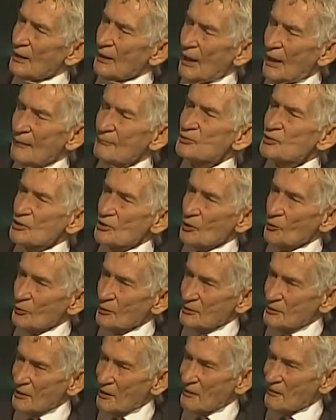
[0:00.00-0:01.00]
I'm
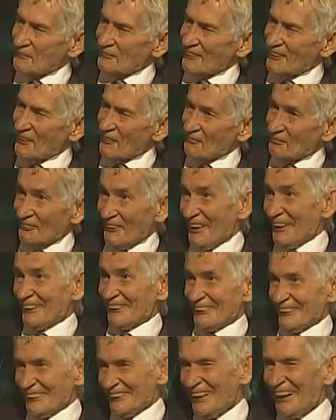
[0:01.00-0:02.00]
slowing down now
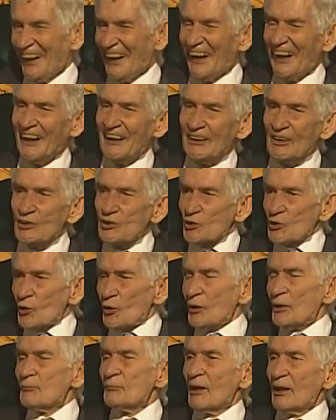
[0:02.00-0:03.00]
finally and
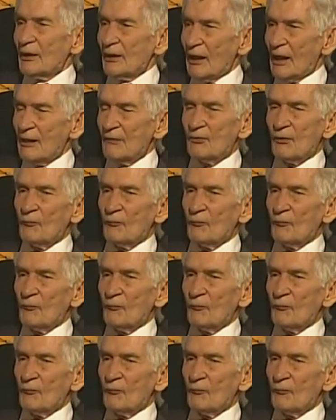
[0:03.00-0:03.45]
enjoying my life.